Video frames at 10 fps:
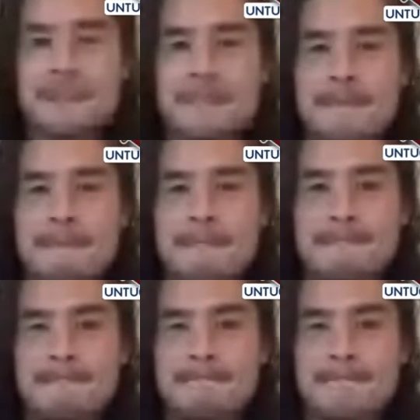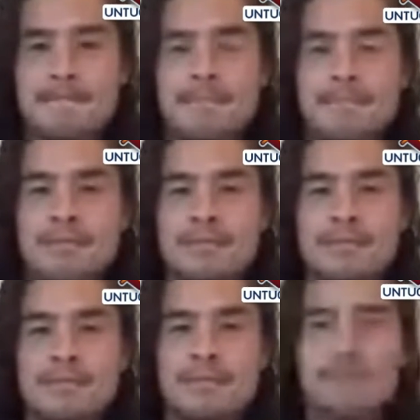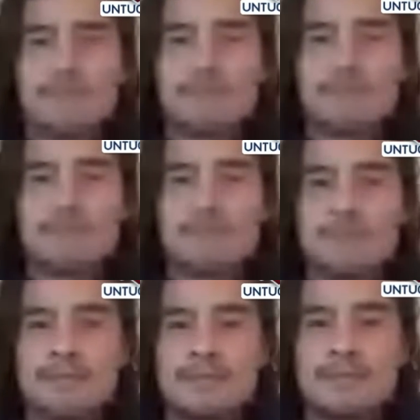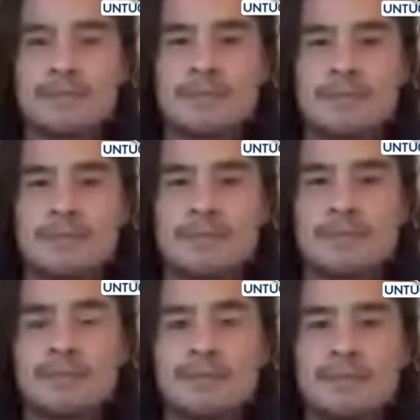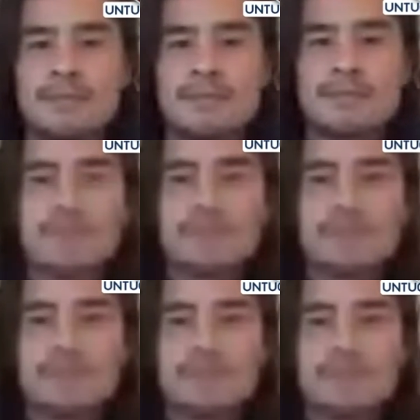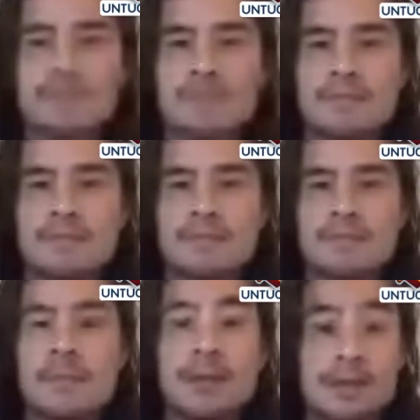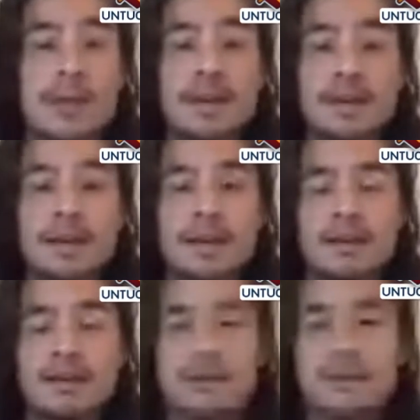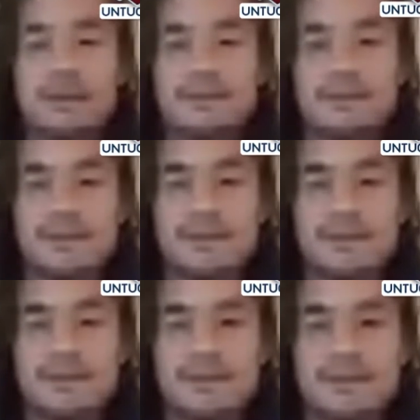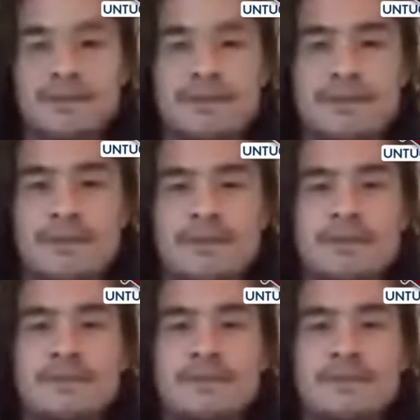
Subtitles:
This person isn't speaking.